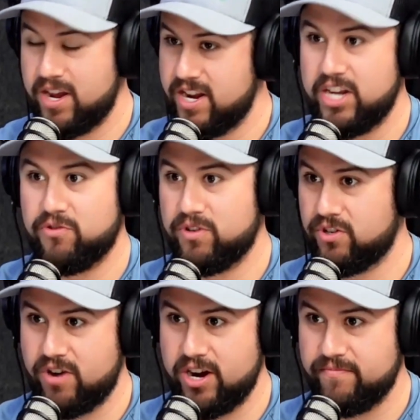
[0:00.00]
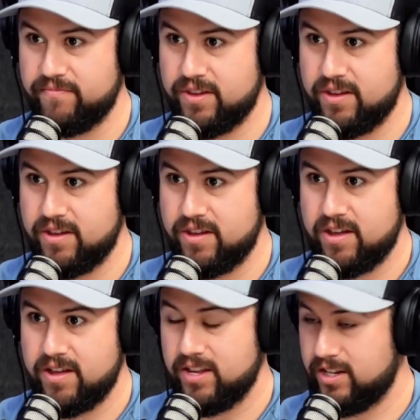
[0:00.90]
pay an interest rate.
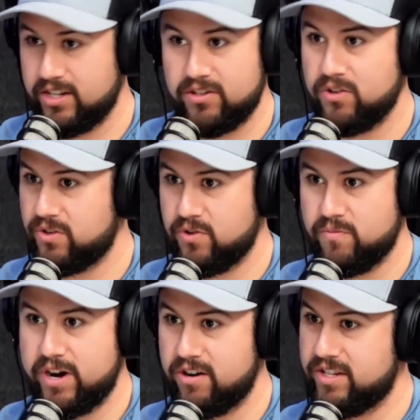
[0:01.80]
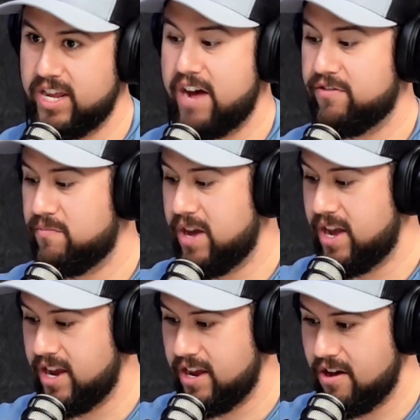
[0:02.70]
These institutional buyers, they have to
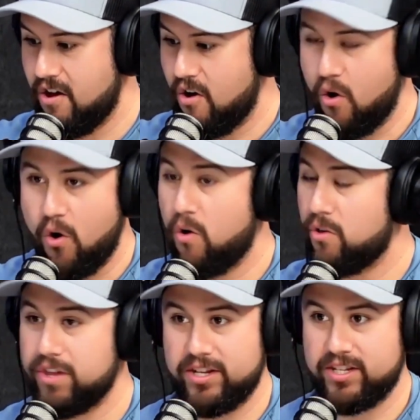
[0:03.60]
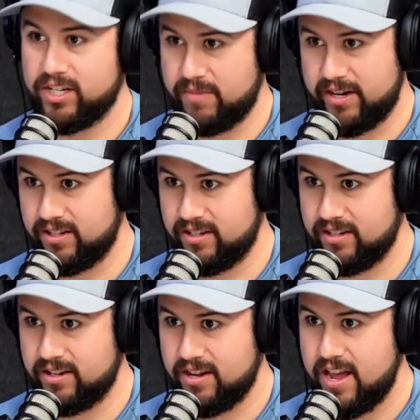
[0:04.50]
pay all these
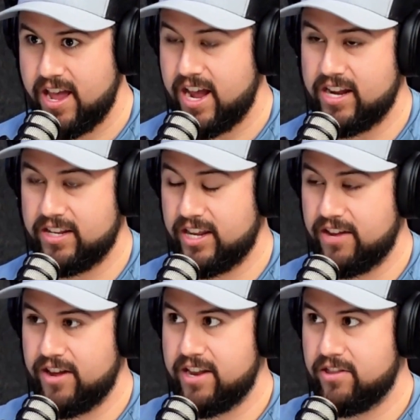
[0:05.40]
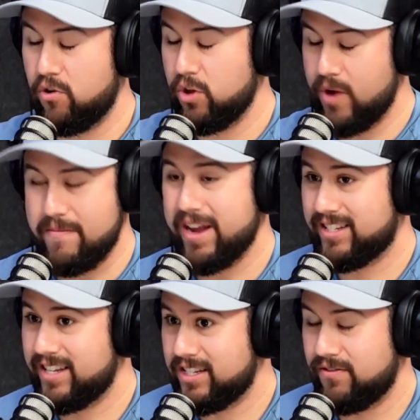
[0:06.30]
expenses. And is and the only way it
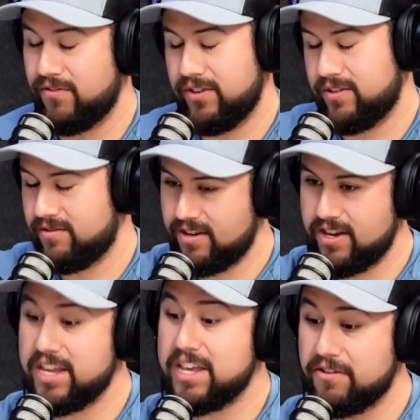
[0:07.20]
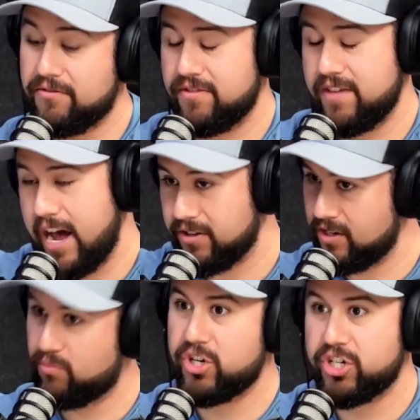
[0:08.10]
makes sense is if the
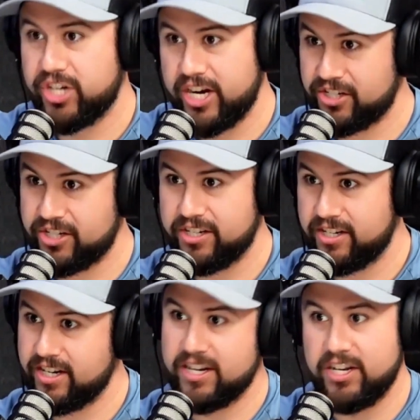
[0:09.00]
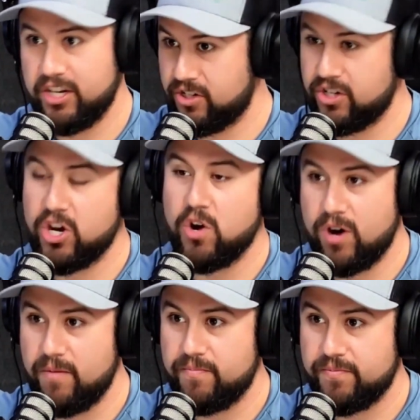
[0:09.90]
housing appreciation continues to go
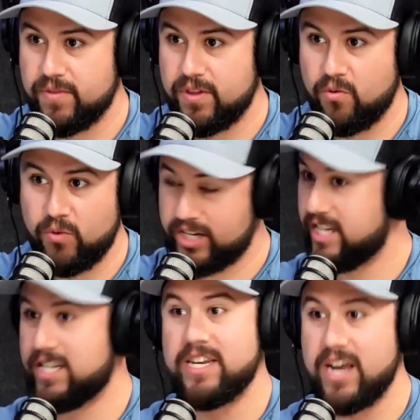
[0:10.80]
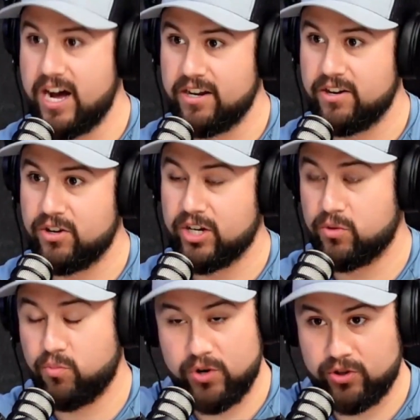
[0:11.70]
up, which it's not,
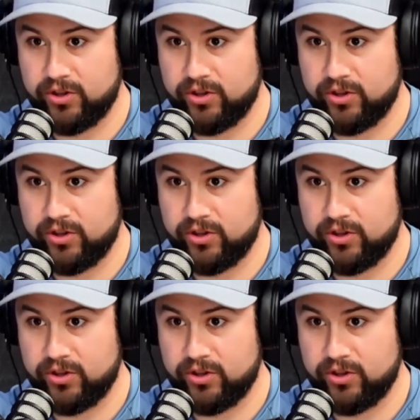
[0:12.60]
because